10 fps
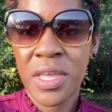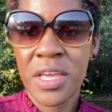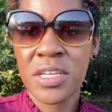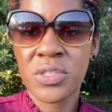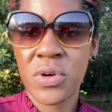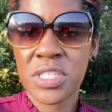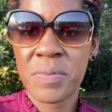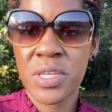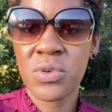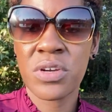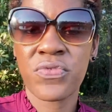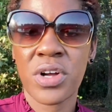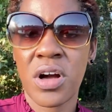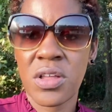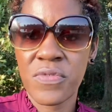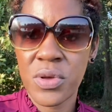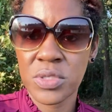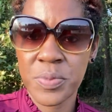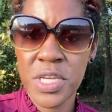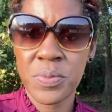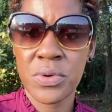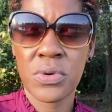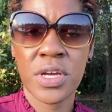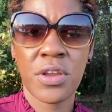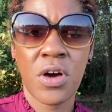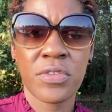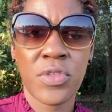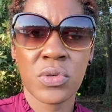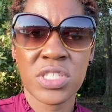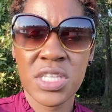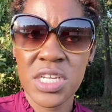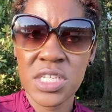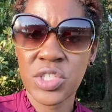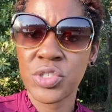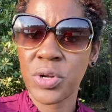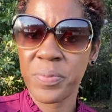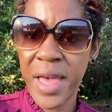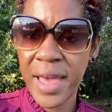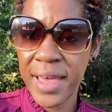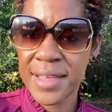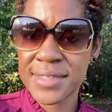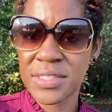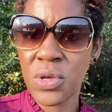He's going to make you confront all of those people and all of those things in your past.